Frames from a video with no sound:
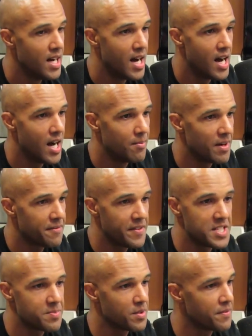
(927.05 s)
My
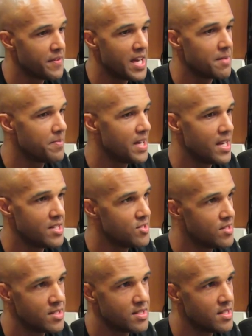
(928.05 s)
Facebook fan
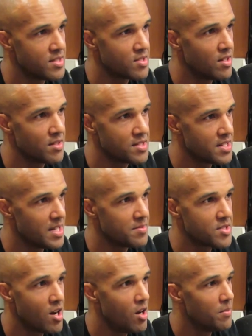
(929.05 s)
page, it's all the
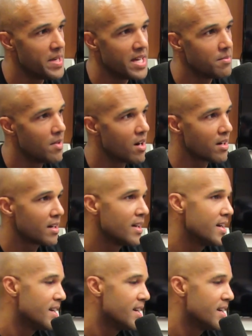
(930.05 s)
same, Tall Man Mark.